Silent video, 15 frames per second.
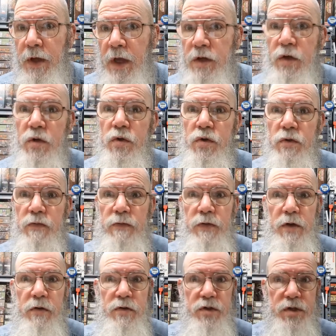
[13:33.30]
And you should
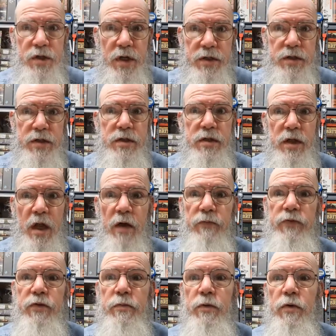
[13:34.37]
feel just as
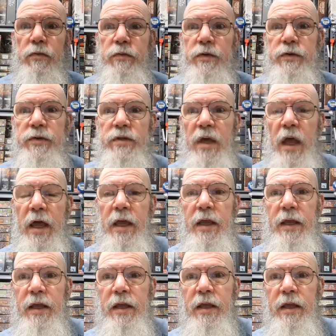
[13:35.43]
comfortable with
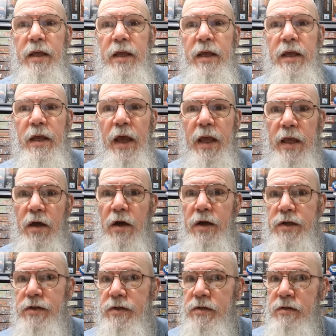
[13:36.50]
saying, hey
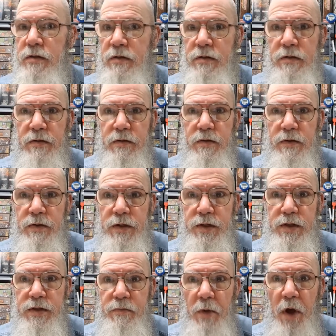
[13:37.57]
guys,
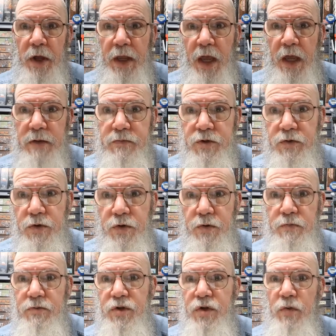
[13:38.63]
this is my games
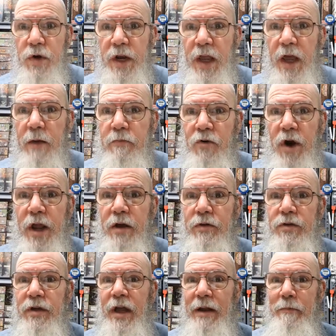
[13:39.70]
room. Do you want to come
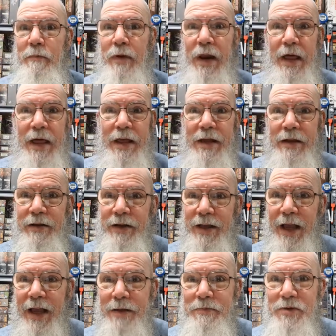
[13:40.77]
round and play
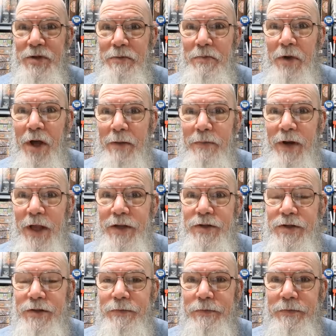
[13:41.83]
games at my
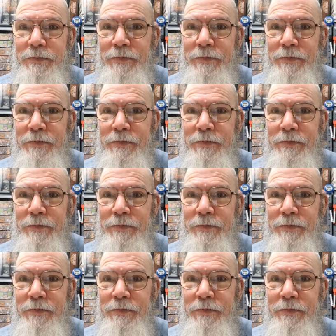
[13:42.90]
place?